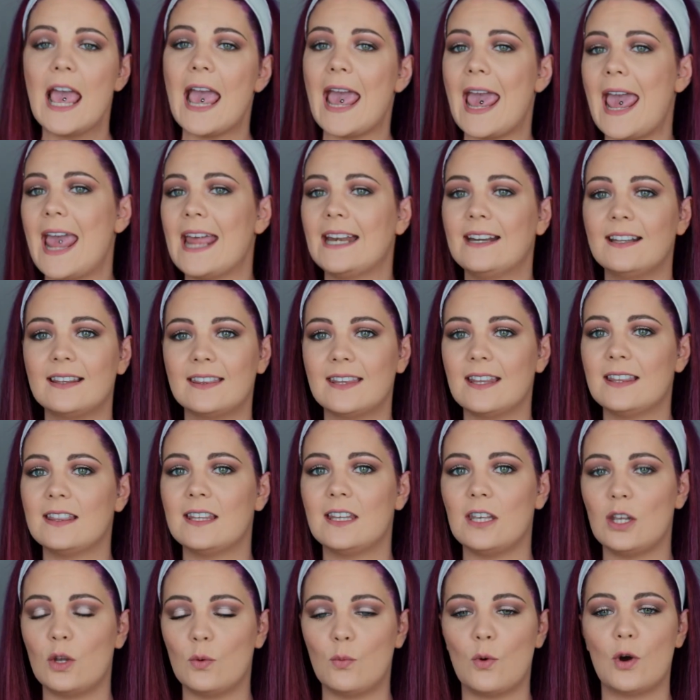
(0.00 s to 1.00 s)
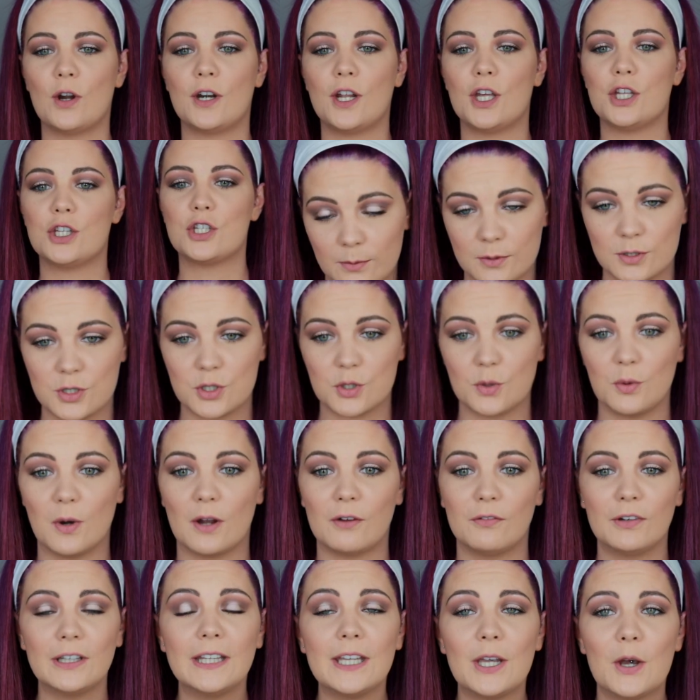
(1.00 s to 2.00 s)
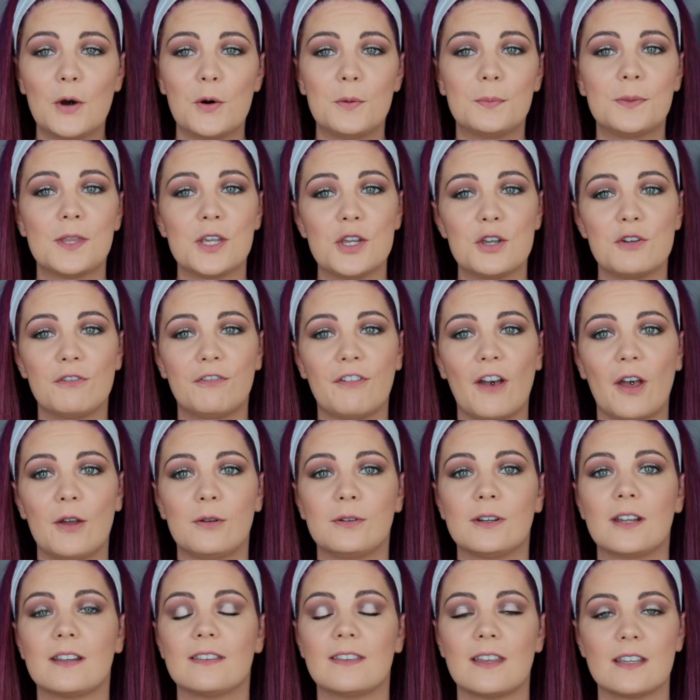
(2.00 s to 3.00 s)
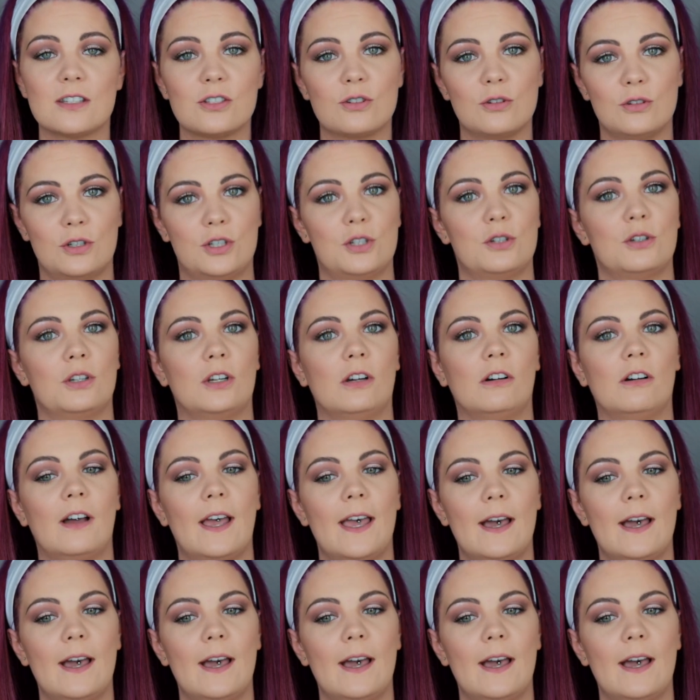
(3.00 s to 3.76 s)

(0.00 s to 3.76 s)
anything that you wanted. So I really hope that you found this tutorial